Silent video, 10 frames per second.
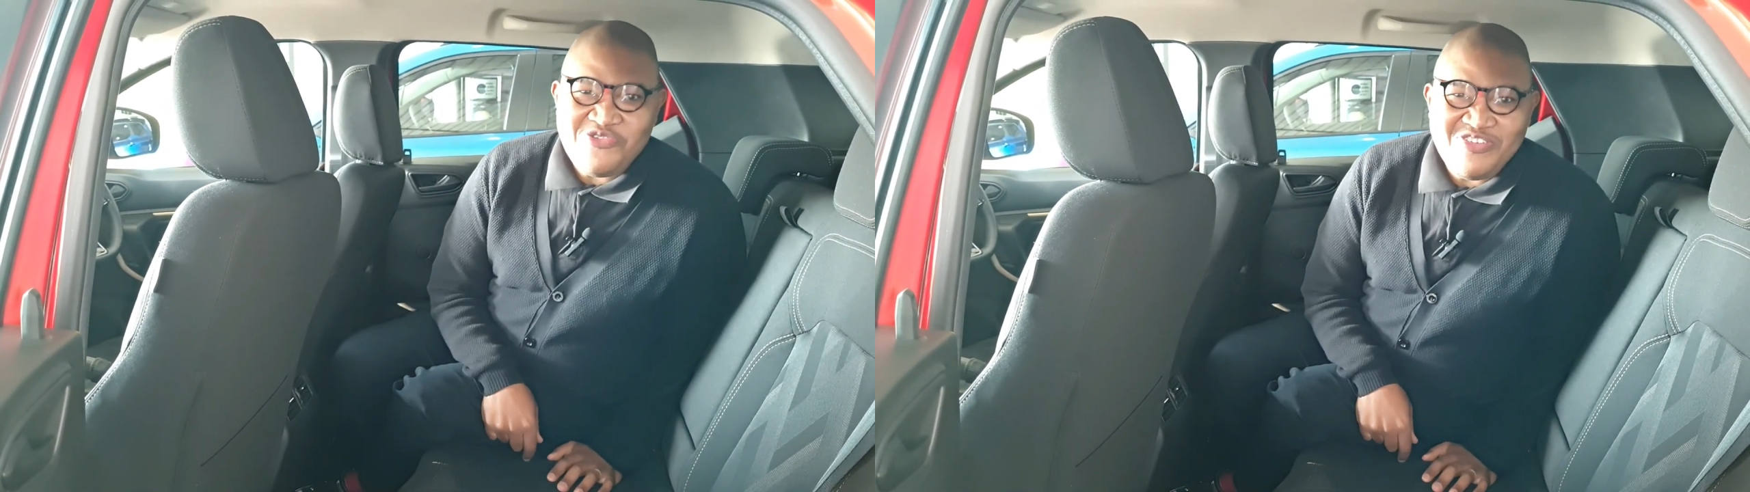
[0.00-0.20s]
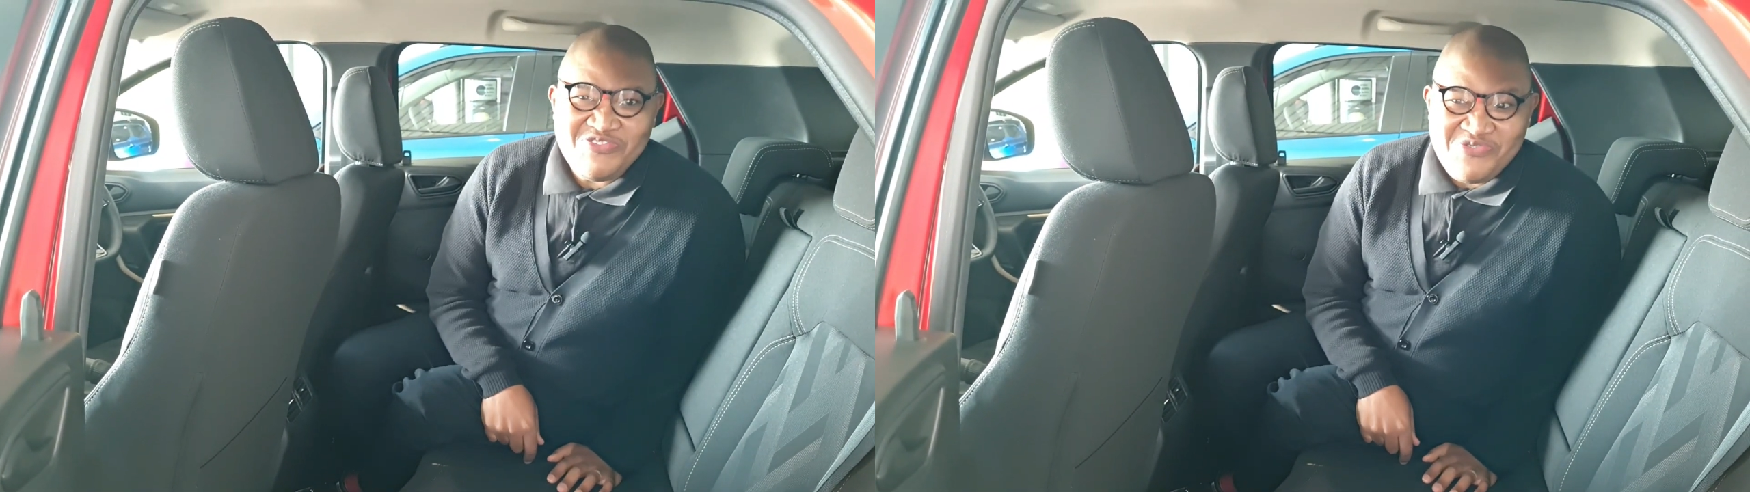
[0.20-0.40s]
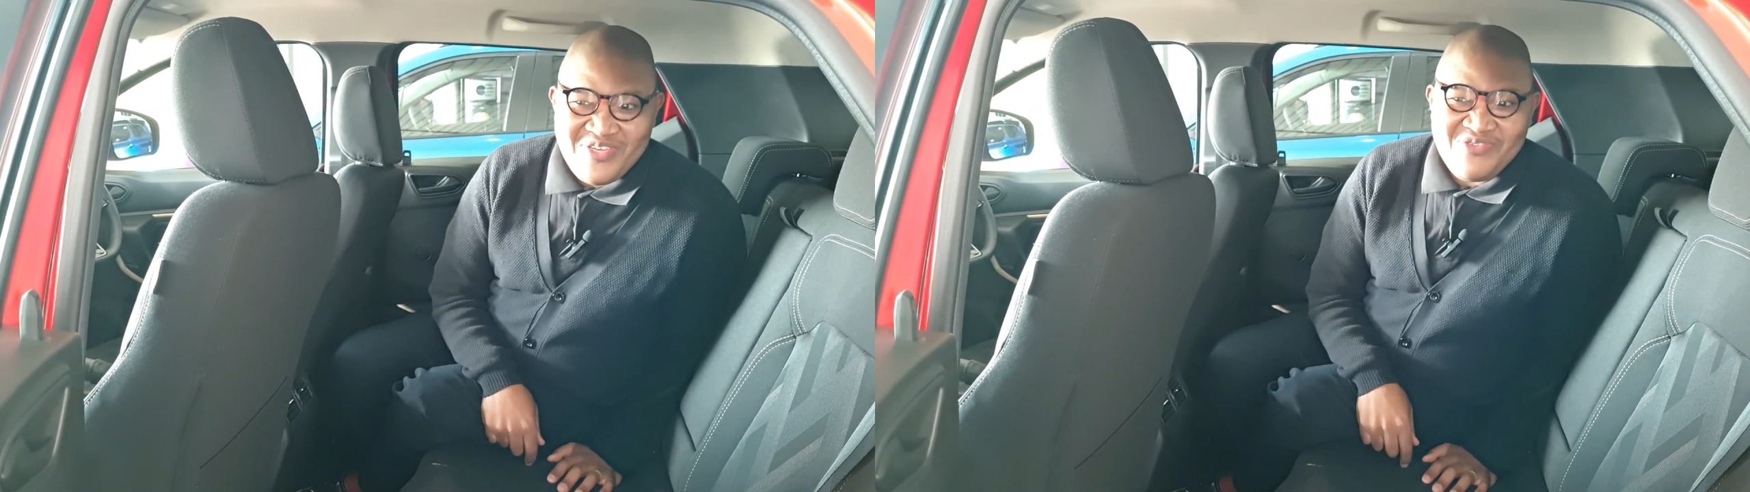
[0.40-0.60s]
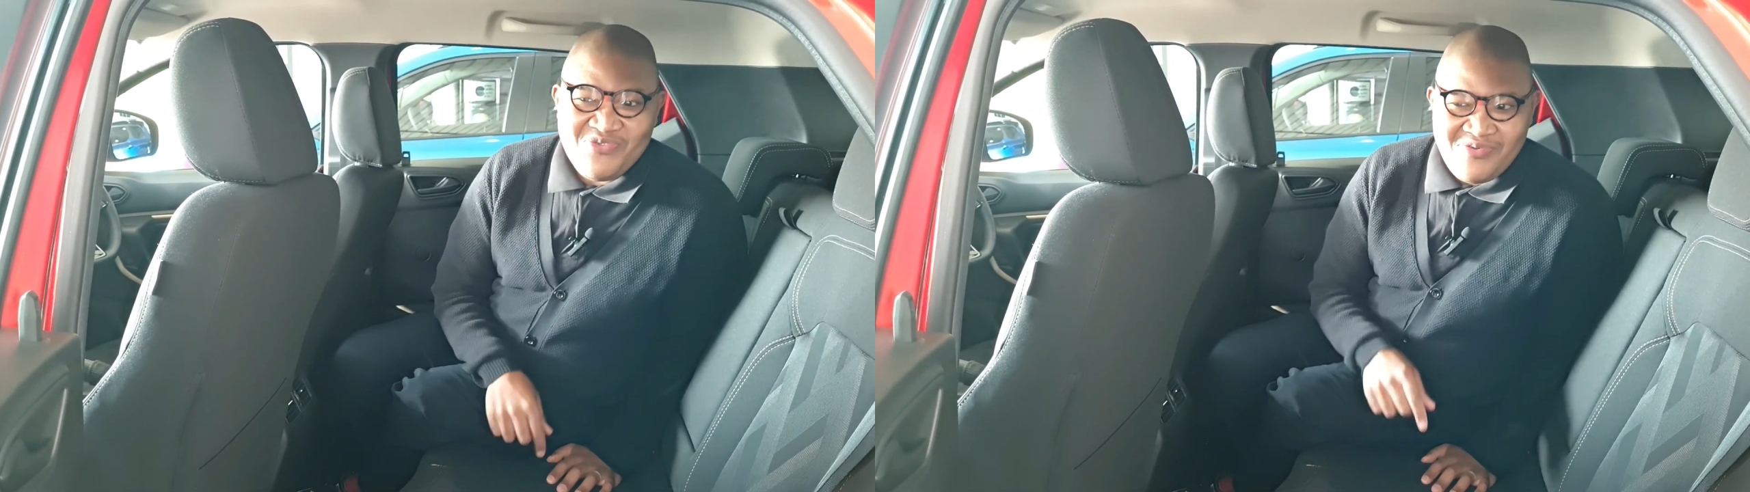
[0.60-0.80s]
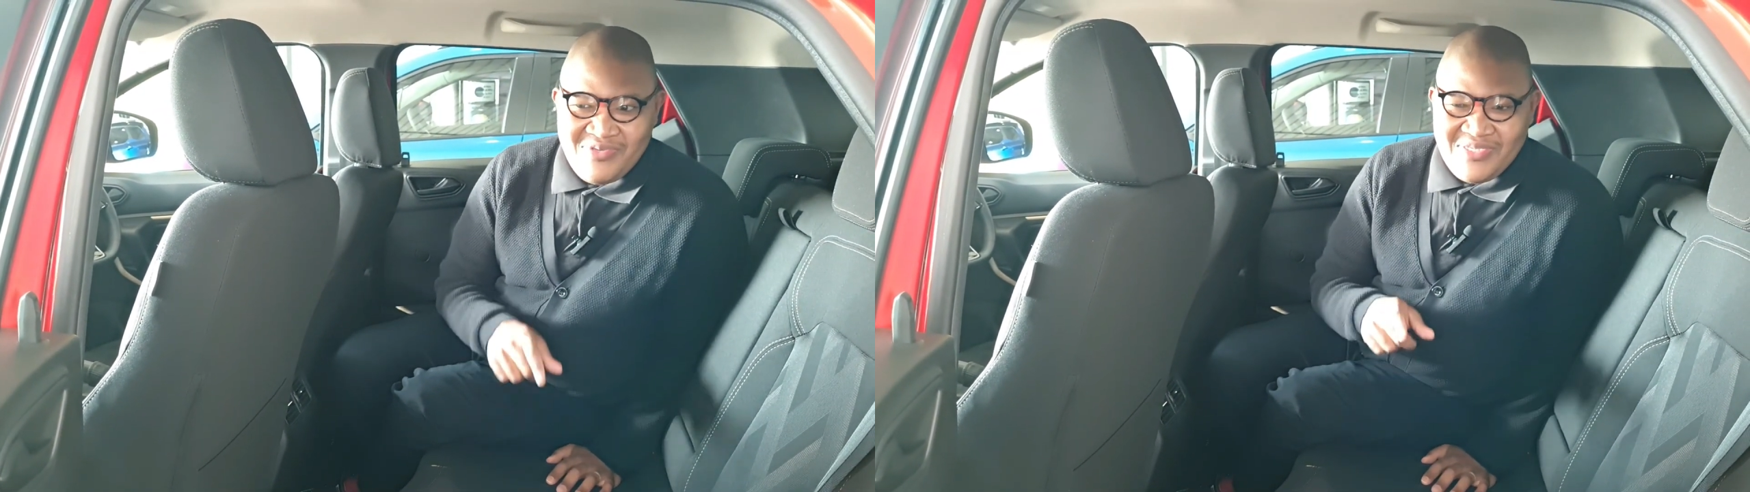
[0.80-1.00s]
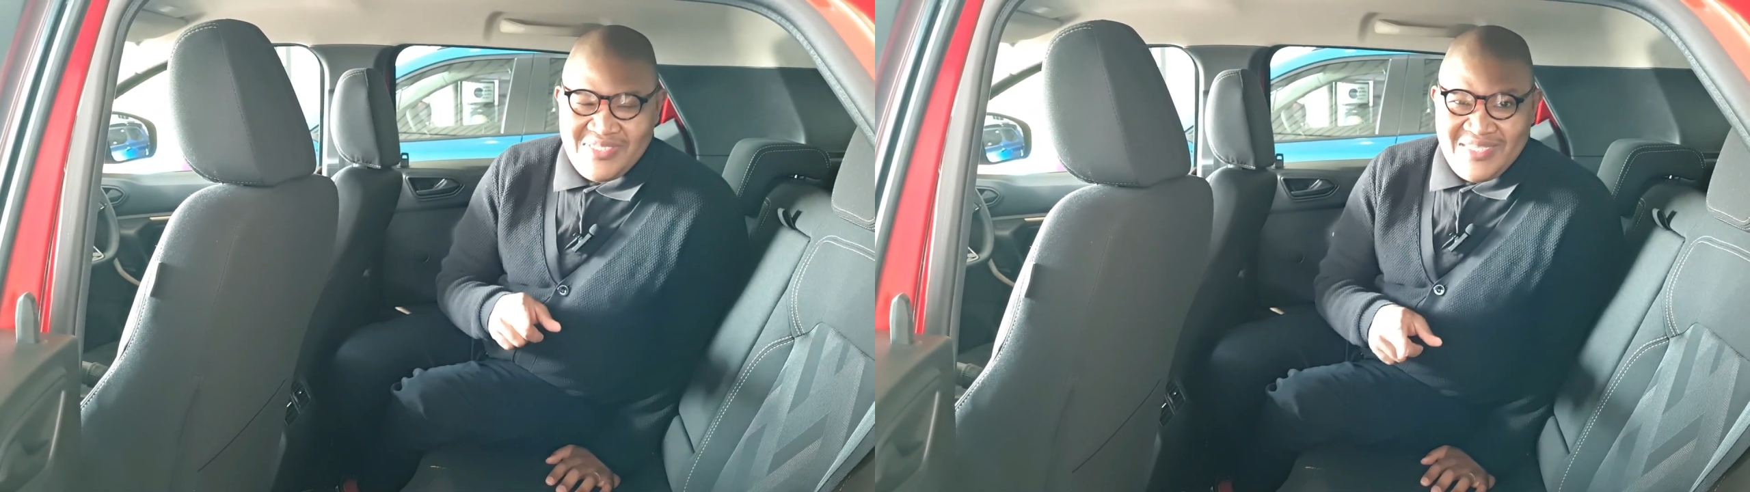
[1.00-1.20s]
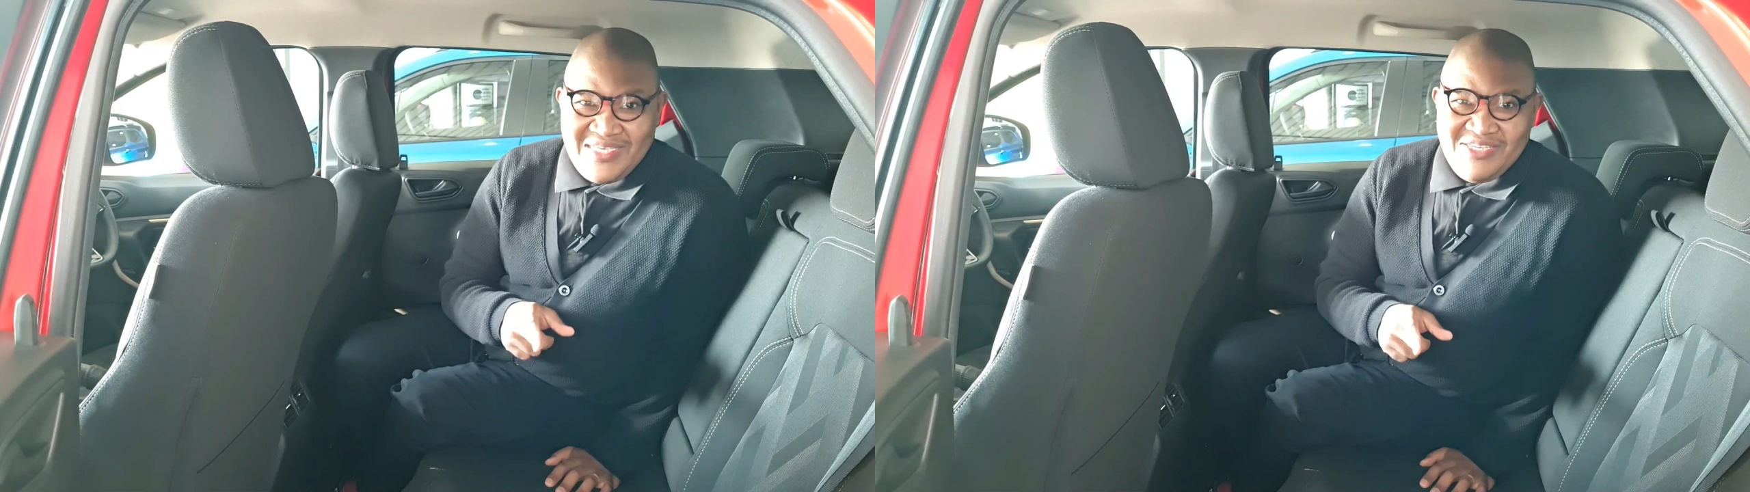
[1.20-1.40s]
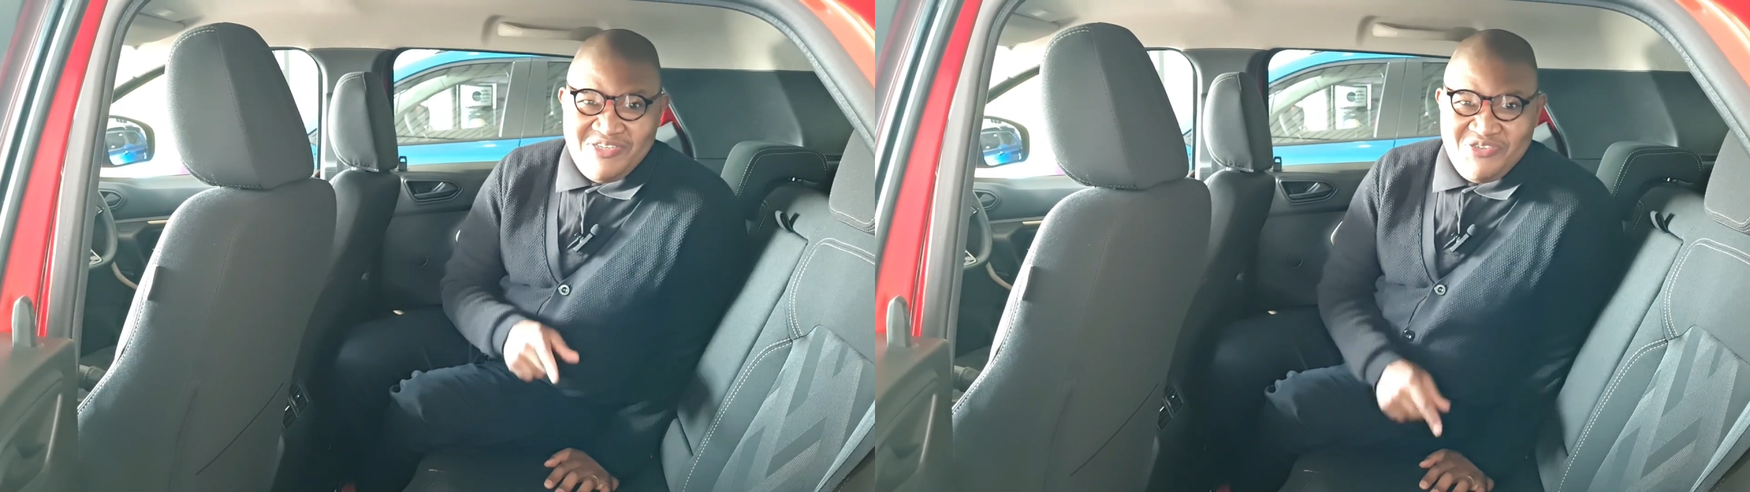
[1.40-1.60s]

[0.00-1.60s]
Rolls Royce, so stick